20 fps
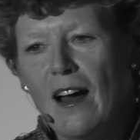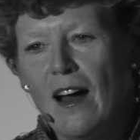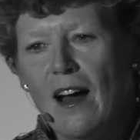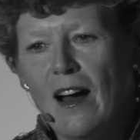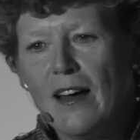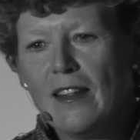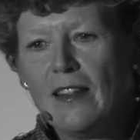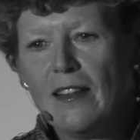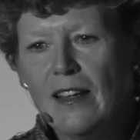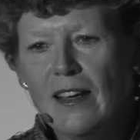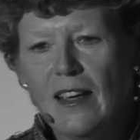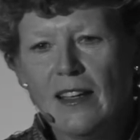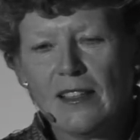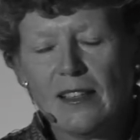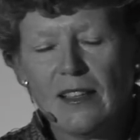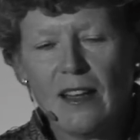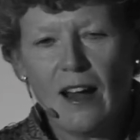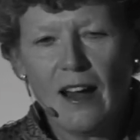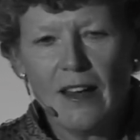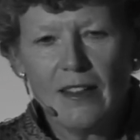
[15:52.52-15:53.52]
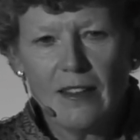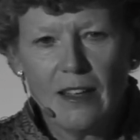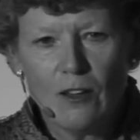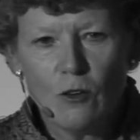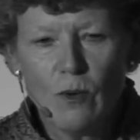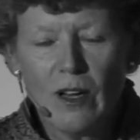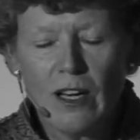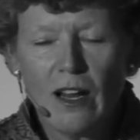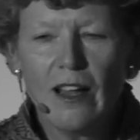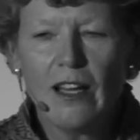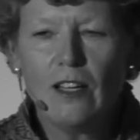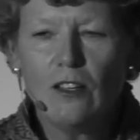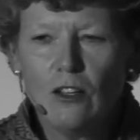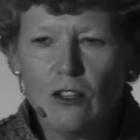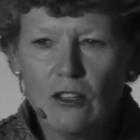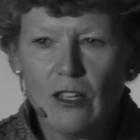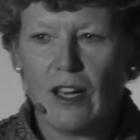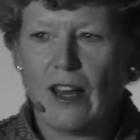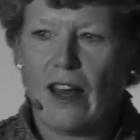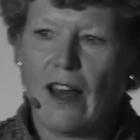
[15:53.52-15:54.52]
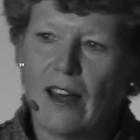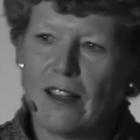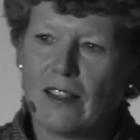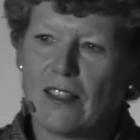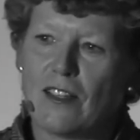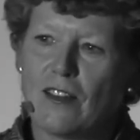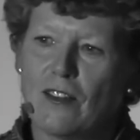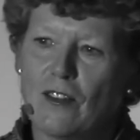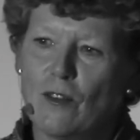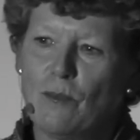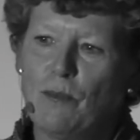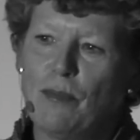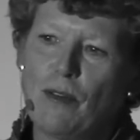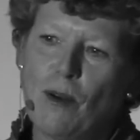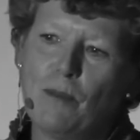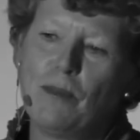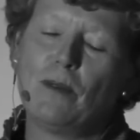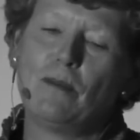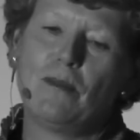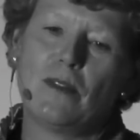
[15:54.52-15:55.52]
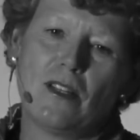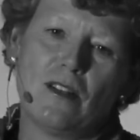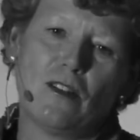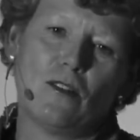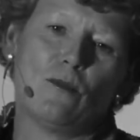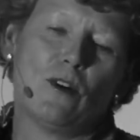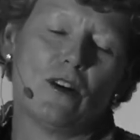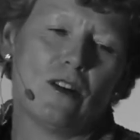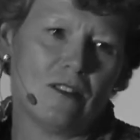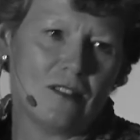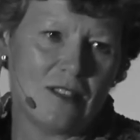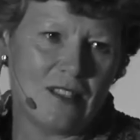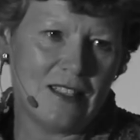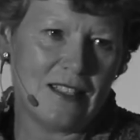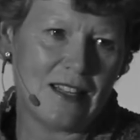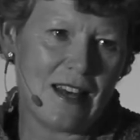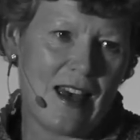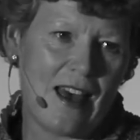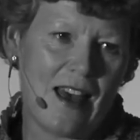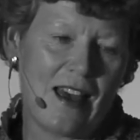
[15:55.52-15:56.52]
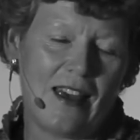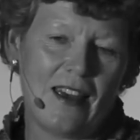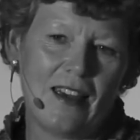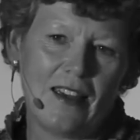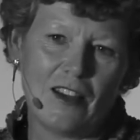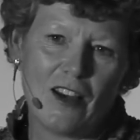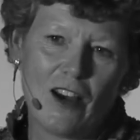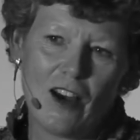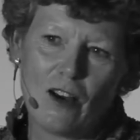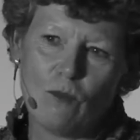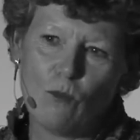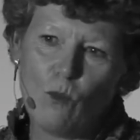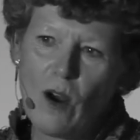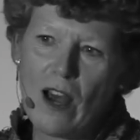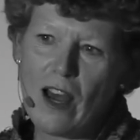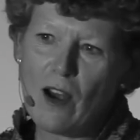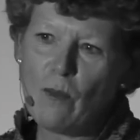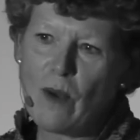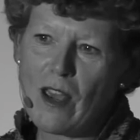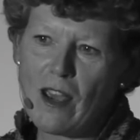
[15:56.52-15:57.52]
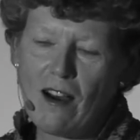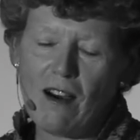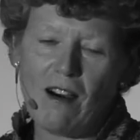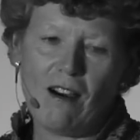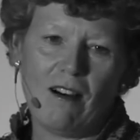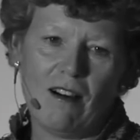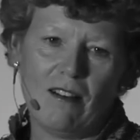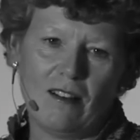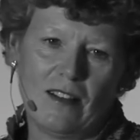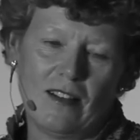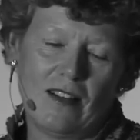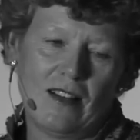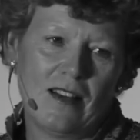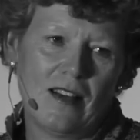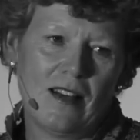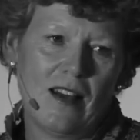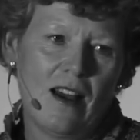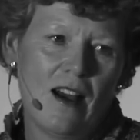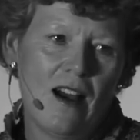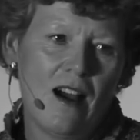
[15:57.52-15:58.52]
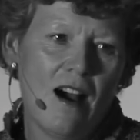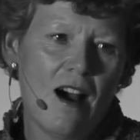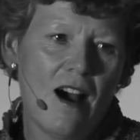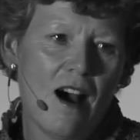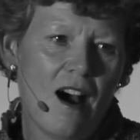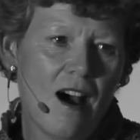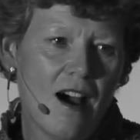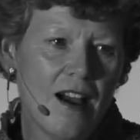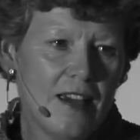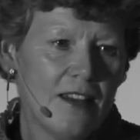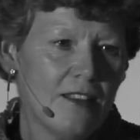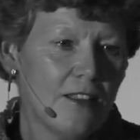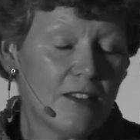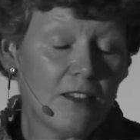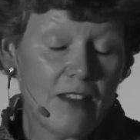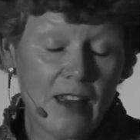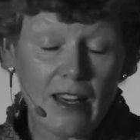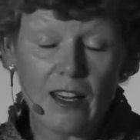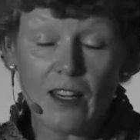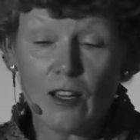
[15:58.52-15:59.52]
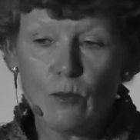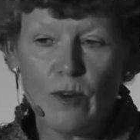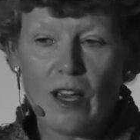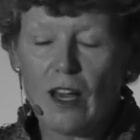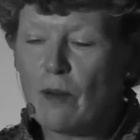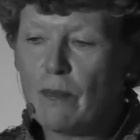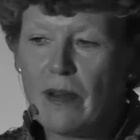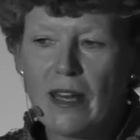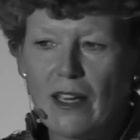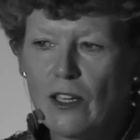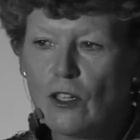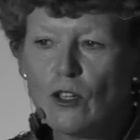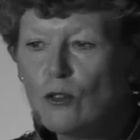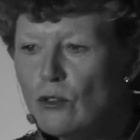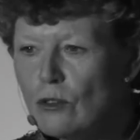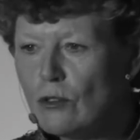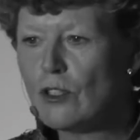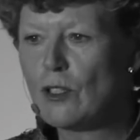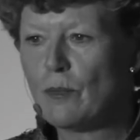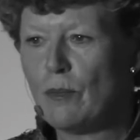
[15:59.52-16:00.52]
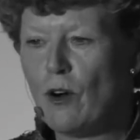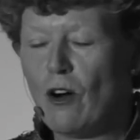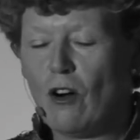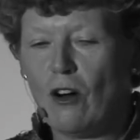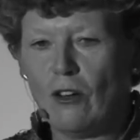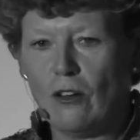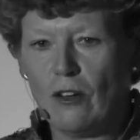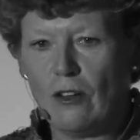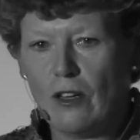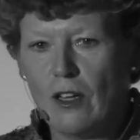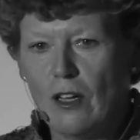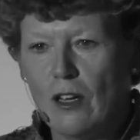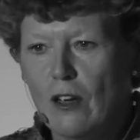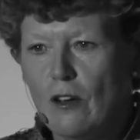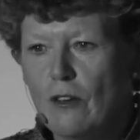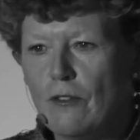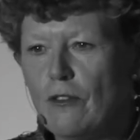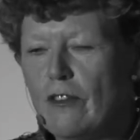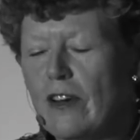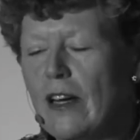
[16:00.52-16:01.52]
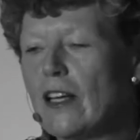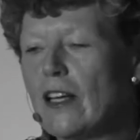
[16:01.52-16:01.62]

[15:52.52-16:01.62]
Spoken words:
I think when I look at the problems in the world today and where we are, I think we are being called upon for an